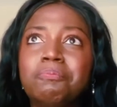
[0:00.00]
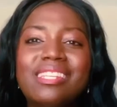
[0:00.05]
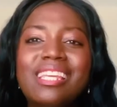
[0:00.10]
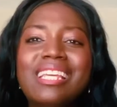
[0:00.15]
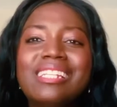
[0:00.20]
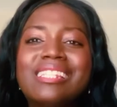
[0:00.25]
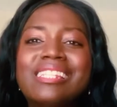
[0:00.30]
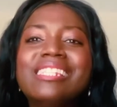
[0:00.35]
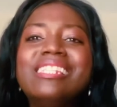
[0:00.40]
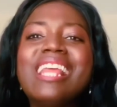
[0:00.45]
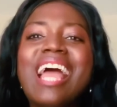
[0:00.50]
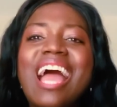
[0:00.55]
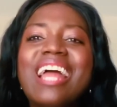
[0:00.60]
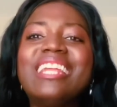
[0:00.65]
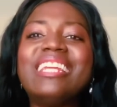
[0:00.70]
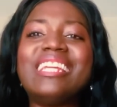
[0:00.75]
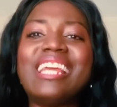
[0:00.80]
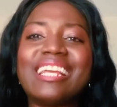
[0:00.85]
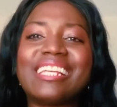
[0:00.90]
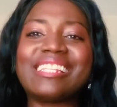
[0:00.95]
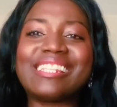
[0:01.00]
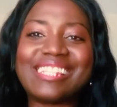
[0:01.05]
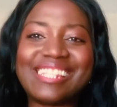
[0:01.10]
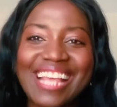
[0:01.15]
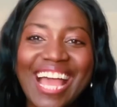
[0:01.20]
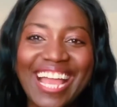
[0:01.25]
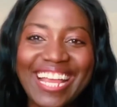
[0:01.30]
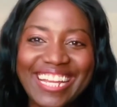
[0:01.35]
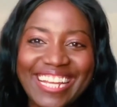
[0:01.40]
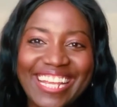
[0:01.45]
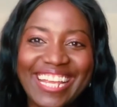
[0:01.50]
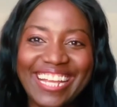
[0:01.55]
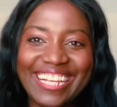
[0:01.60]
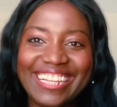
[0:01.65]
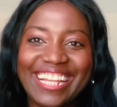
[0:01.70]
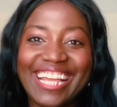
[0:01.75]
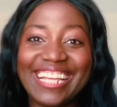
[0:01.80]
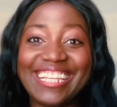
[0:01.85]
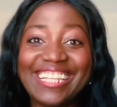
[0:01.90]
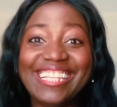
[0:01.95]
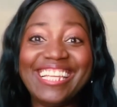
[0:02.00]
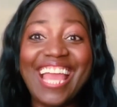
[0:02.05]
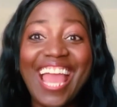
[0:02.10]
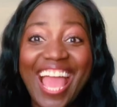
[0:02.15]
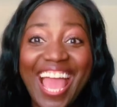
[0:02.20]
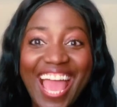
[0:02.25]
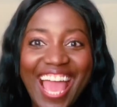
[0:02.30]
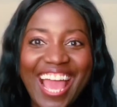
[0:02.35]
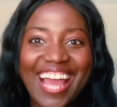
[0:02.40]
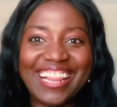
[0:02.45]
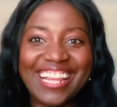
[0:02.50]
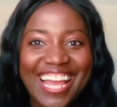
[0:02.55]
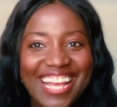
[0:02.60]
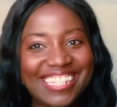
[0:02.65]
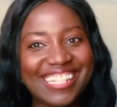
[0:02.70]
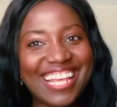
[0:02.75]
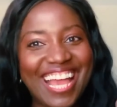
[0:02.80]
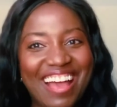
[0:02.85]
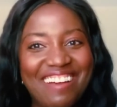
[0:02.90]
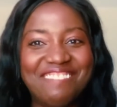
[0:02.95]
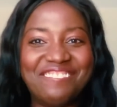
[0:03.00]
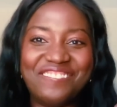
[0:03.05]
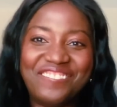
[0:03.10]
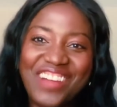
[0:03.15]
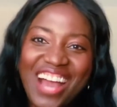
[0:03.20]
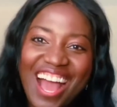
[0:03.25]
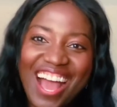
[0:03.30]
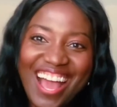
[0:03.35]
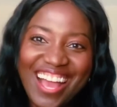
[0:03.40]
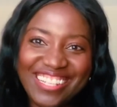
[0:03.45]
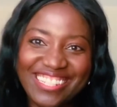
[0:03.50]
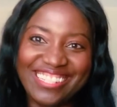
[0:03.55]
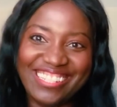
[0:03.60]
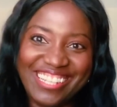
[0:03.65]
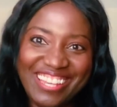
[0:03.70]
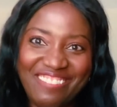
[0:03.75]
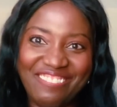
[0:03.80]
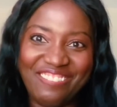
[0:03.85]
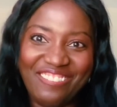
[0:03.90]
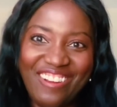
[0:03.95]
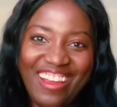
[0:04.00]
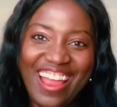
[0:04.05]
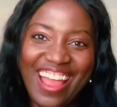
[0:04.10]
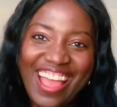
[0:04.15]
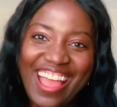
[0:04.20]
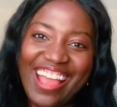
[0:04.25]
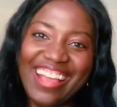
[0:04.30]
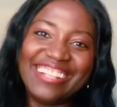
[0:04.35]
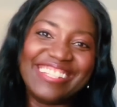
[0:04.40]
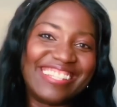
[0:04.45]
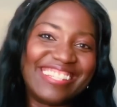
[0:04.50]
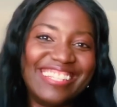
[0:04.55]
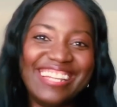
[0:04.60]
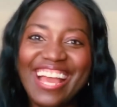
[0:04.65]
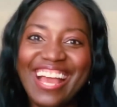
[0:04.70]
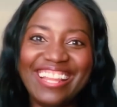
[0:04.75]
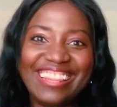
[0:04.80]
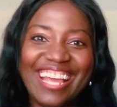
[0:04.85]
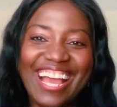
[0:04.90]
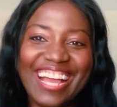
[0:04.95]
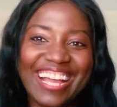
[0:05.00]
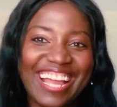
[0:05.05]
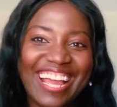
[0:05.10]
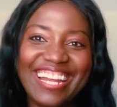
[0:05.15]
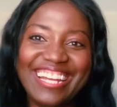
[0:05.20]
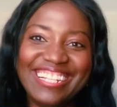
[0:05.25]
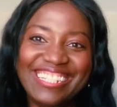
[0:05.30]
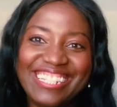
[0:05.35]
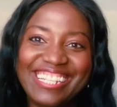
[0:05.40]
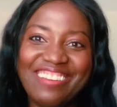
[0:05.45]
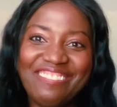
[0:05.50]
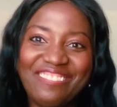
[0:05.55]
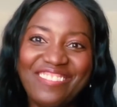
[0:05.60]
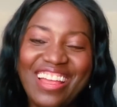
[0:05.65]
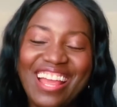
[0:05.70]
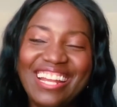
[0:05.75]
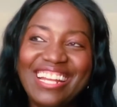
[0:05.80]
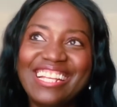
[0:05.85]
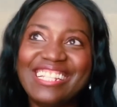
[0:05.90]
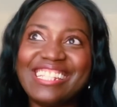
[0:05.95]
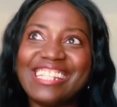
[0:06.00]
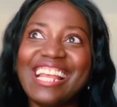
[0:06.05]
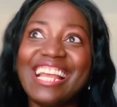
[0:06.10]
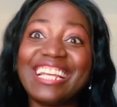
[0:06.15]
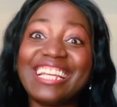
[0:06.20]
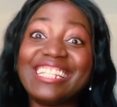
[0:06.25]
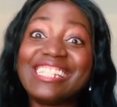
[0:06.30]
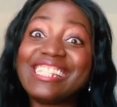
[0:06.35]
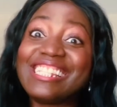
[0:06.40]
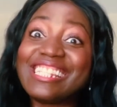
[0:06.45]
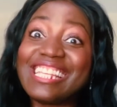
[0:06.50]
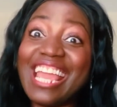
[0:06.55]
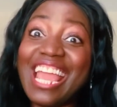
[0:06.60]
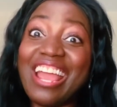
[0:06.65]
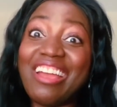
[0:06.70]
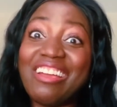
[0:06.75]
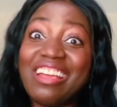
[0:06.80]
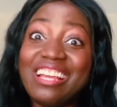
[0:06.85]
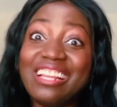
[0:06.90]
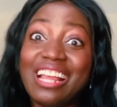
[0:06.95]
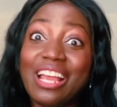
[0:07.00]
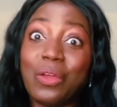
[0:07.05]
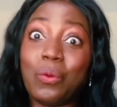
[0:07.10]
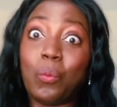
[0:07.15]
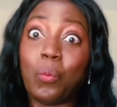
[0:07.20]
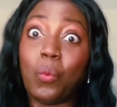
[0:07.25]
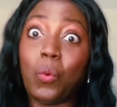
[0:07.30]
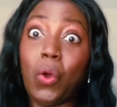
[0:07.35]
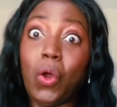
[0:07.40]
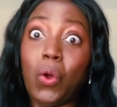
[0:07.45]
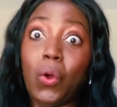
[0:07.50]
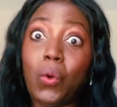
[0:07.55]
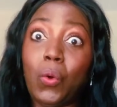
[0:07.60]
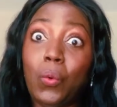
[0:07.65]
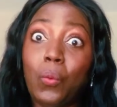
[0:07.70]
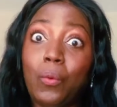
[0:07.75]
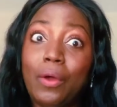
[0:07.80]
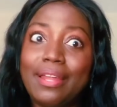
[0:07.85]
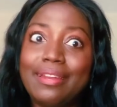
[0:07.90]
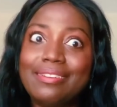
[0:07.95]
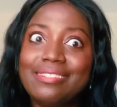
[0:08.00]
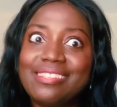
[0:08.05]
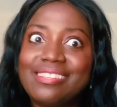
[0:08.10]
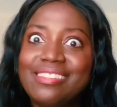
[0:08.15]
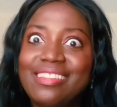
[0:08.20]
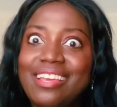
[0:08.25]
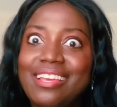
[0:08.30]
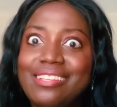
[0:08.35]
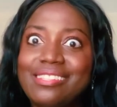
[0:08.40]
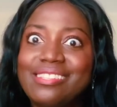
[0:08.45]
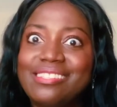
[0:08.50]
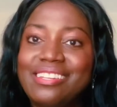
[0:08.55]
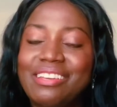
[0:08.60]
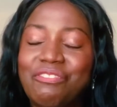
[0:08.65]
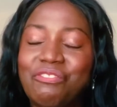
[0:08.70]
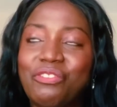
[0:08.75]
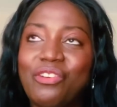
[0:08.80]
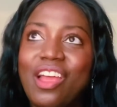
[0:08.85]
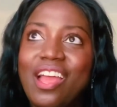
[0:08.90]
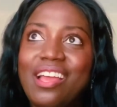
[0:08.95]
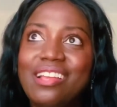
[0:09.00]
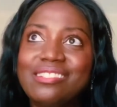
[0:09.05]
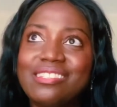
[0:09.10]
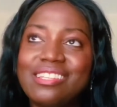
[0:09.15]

It's not an exciting, like, yay, let's have fun different. It's not that kind of different. It's like a scary, like, whoa, what is this different?